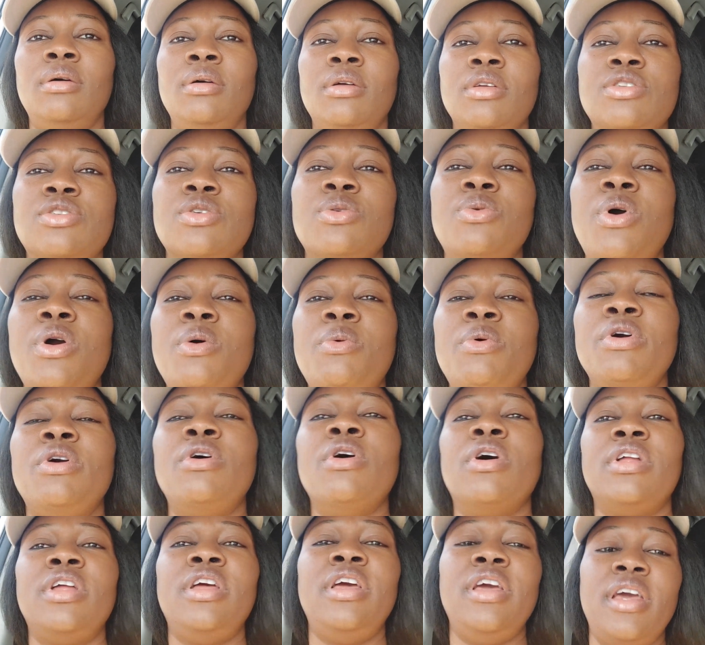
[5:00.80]
So when we
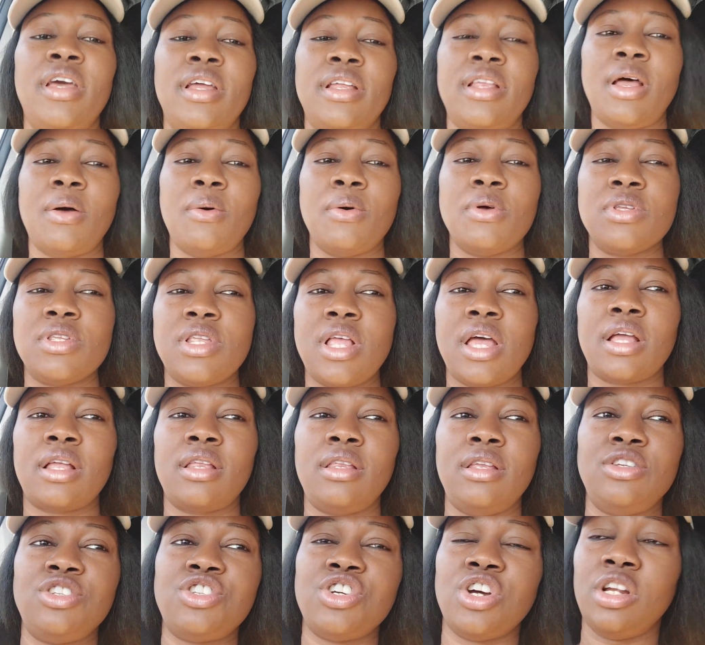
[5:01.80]
got here, that was
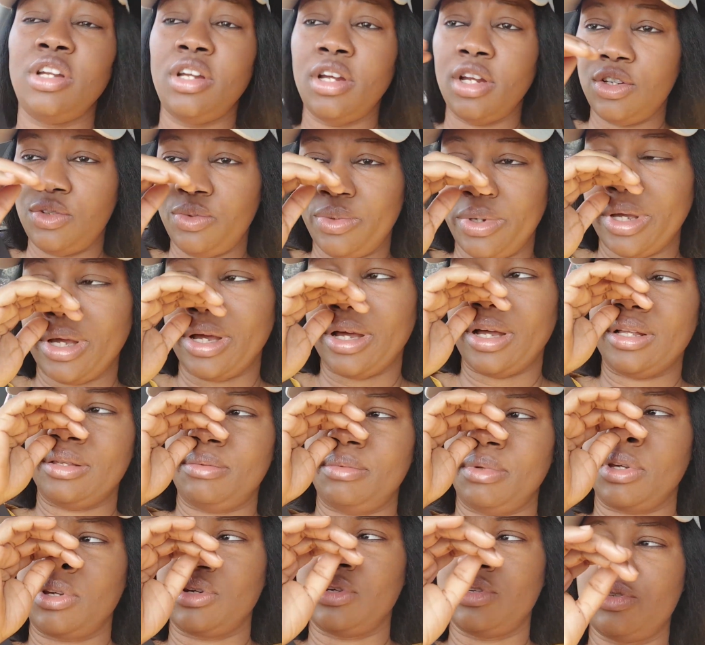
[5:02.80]
like the challenge we had,
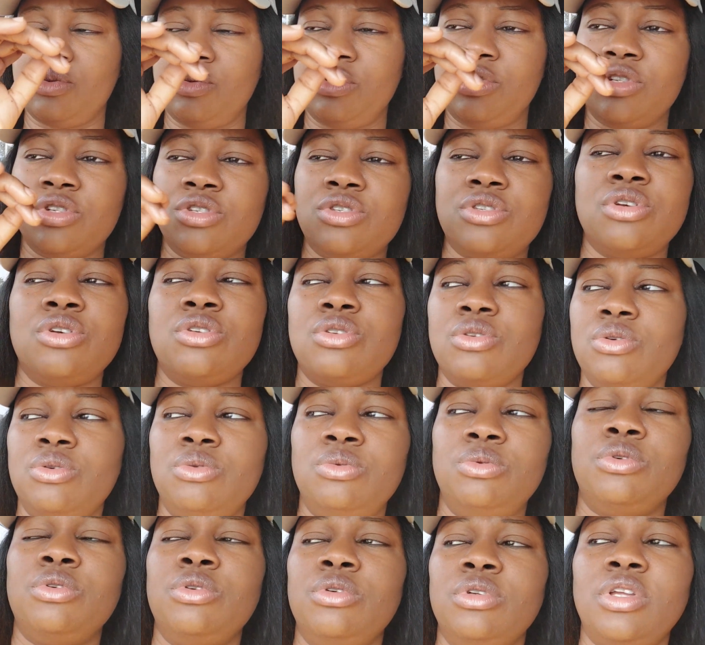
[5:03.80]
because we just thought,
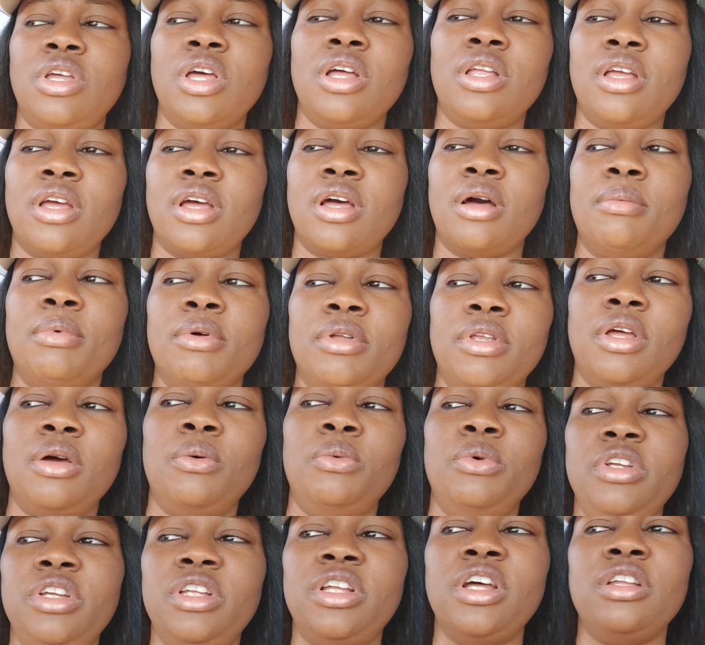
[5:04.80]
oh, we could get a car, but then
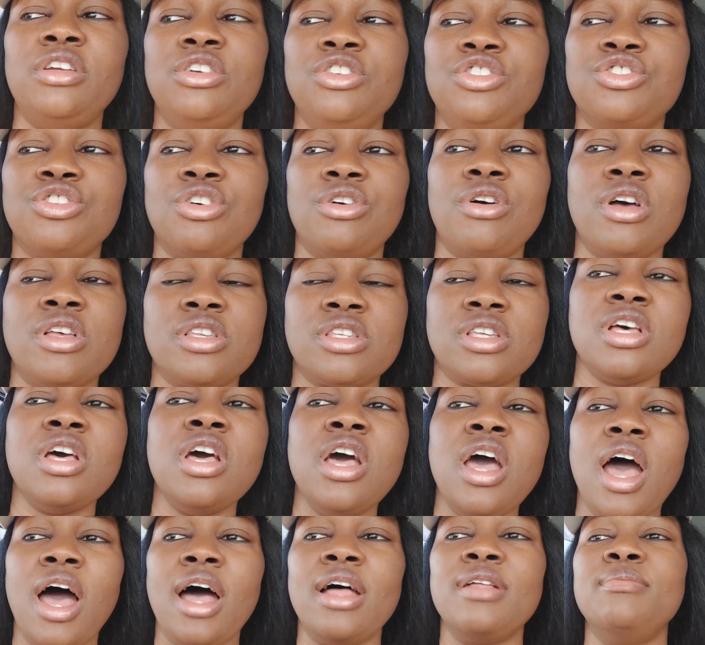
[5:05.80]
we needed insurance,
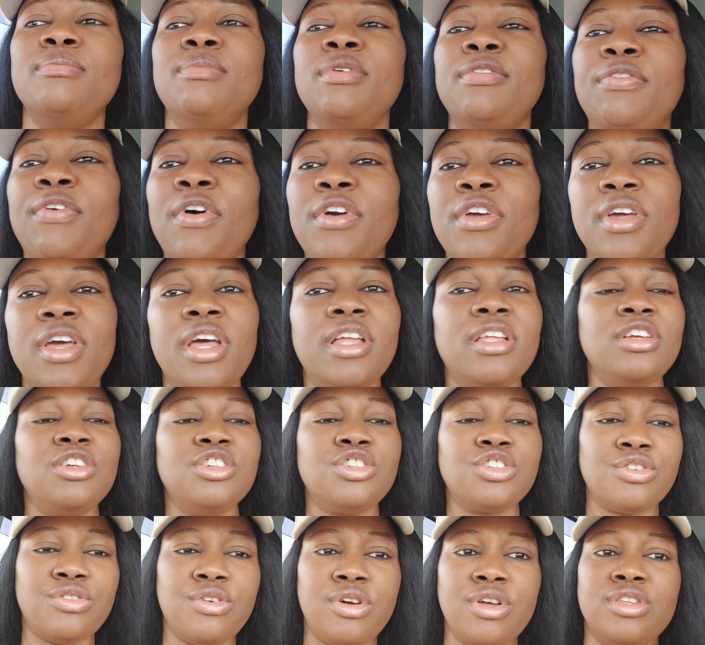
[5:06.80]
and before you get
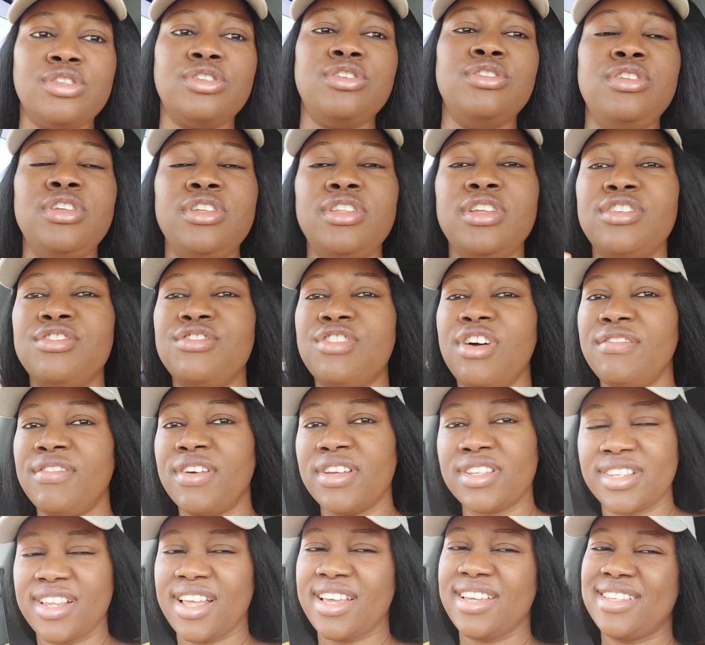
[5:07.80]
insurance, you need a
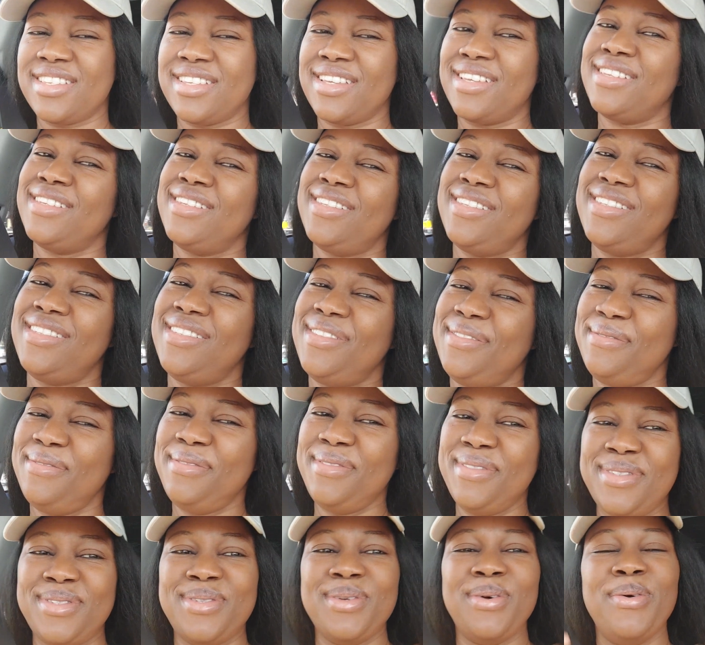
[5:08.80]
driver's license.
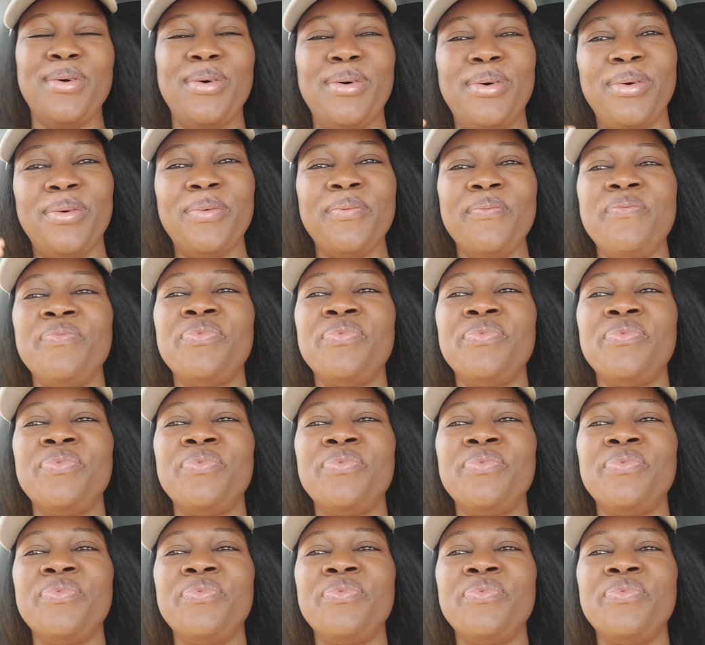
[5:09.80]
So